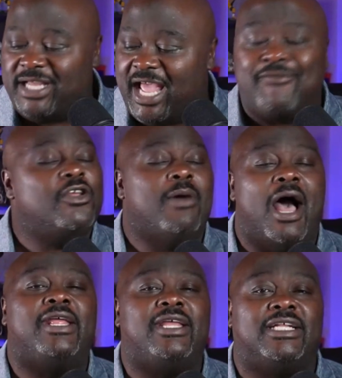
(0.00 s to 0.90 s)

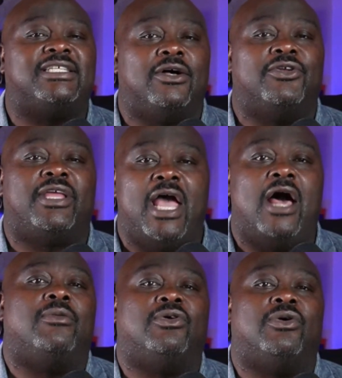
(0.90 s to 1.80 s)
Everybody gets held
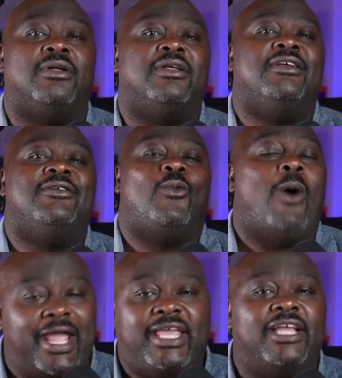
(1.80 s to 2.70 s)
accountable.
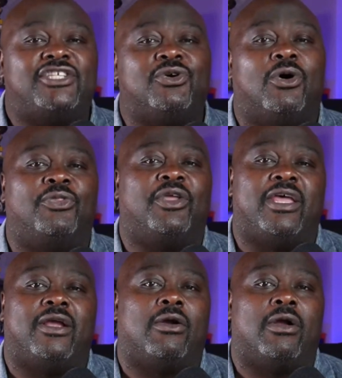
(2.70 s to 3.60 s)
Why can't you hold the
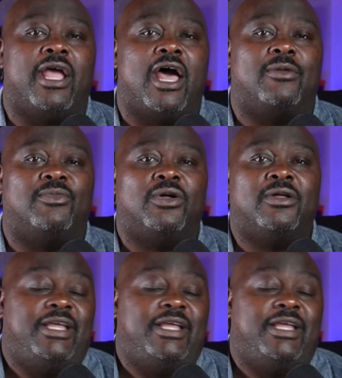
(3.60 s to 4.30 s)
kicker accountable?